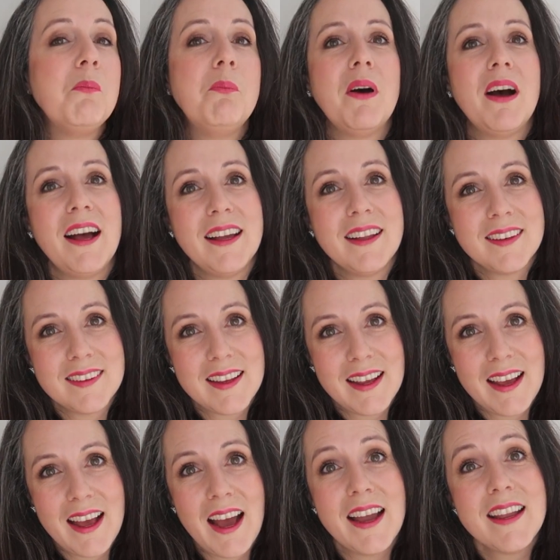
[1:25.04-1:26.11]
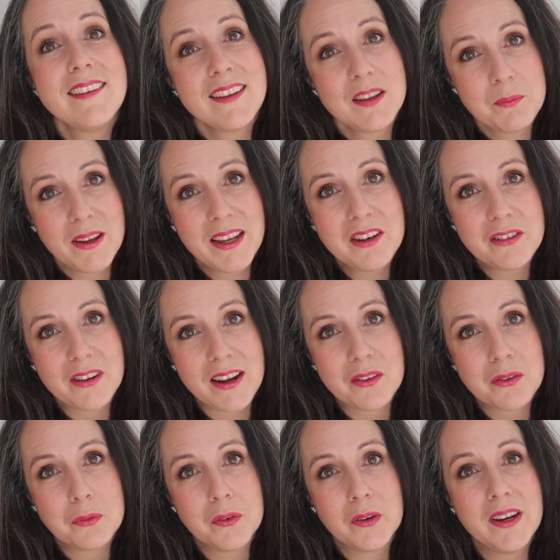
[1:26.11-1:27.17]
But I did make a
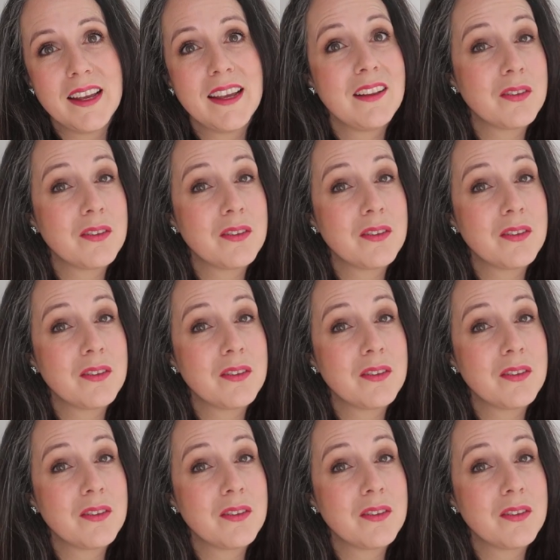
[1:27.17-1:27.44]
dress for it.